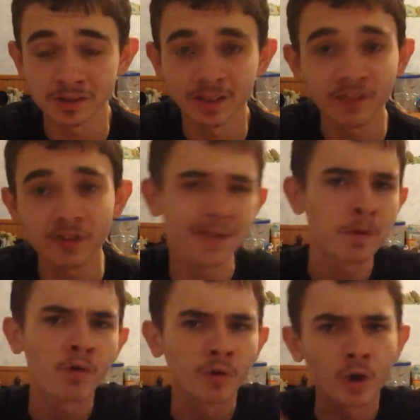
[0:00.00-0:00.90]
And the first time
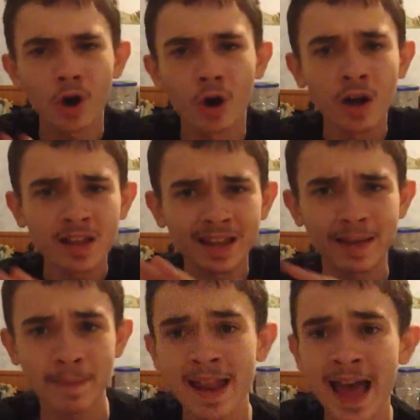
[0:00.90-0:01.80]
overall that
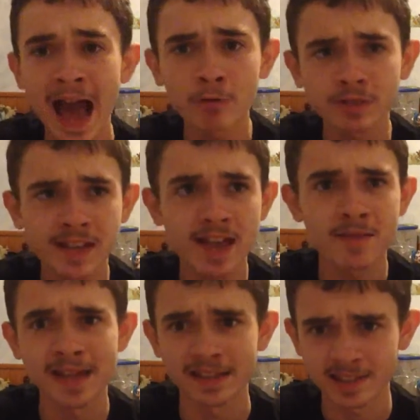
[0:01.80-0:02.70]
a pet outside the
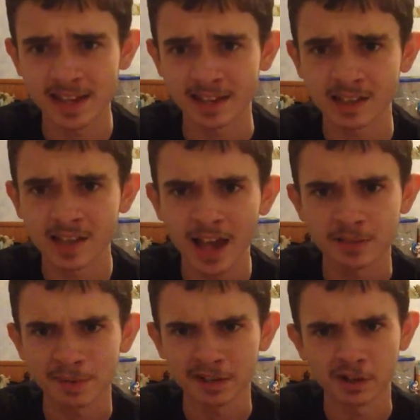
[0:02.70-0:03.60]
main 6
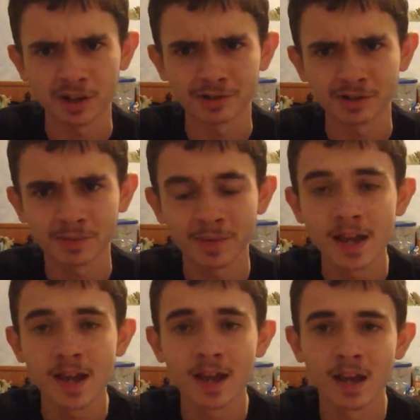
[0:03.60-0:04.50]
has been introduced.
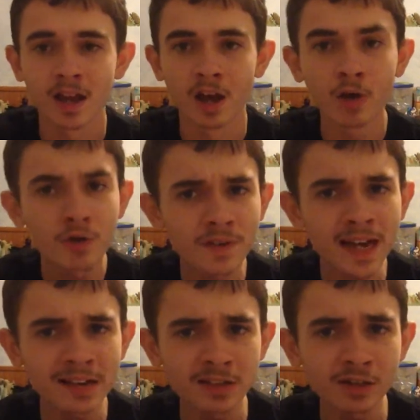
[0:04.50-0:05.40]
Who have we
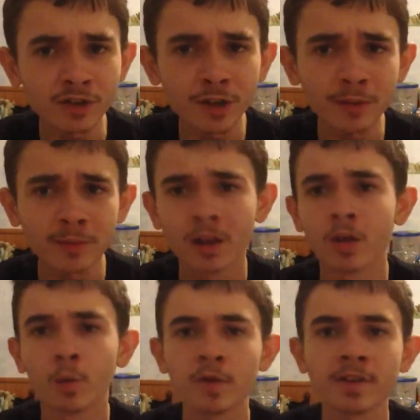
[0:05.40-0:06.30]
gotten so far?
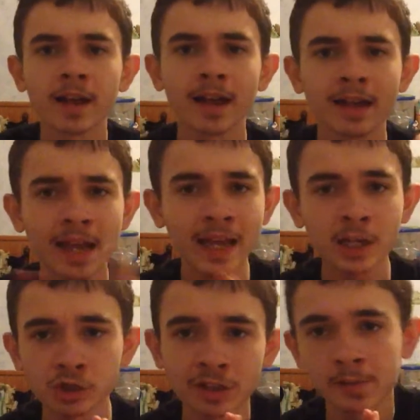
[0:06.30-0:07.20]
Well, we've gotten
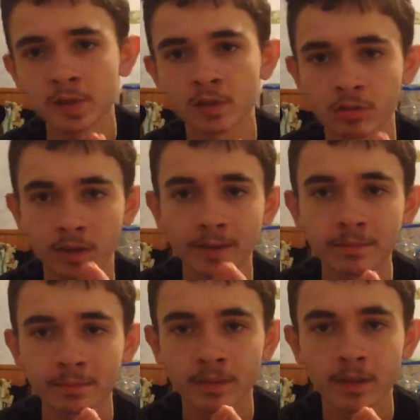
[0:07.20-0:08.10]
Angel in episode 3.
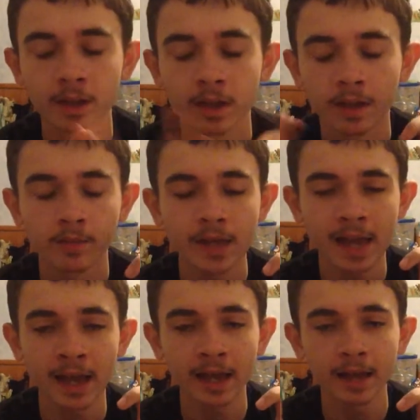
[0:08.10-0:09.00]
We
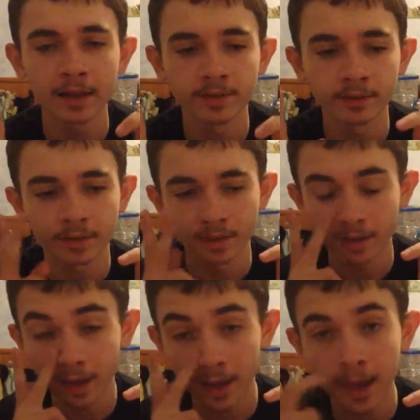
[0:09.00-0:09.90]
have
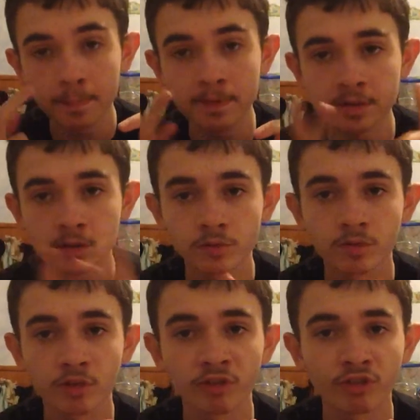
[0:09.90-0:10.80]
episode
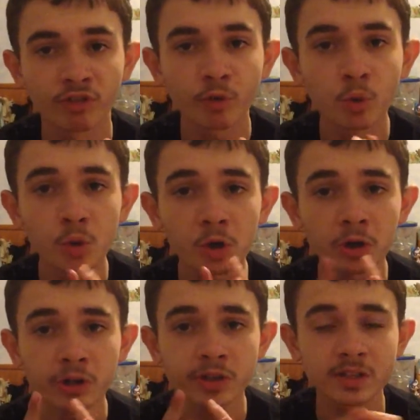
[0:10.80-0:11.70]

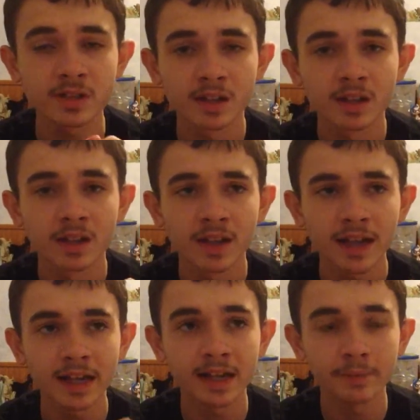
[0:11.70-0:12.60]
4's
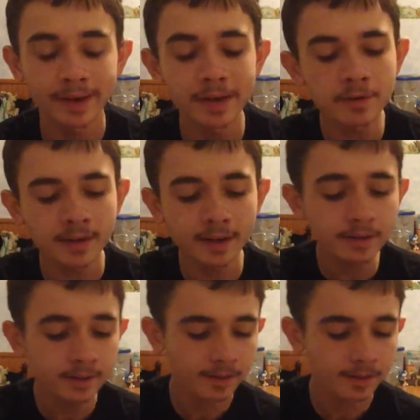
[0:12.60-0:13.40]
Winona.